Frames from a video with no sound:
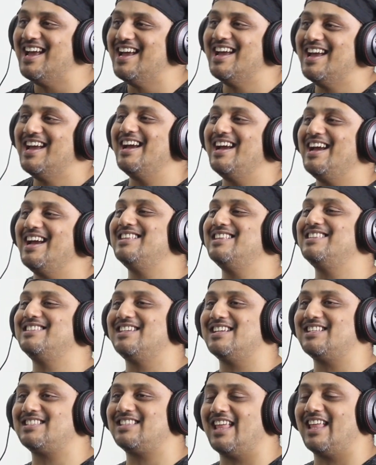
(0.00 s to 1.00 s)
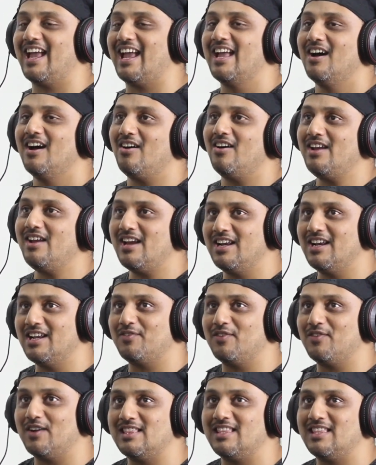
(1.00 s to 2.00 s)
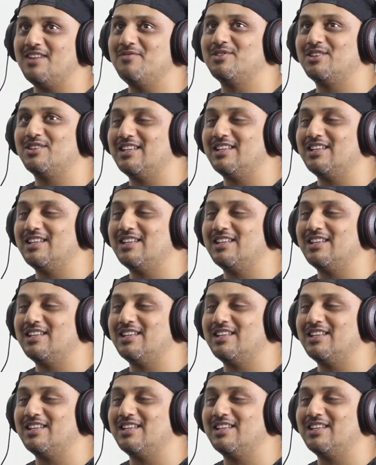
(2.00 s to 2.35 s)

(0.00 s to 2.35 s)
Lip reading: It's just like, oh yeah, the fucking thing was really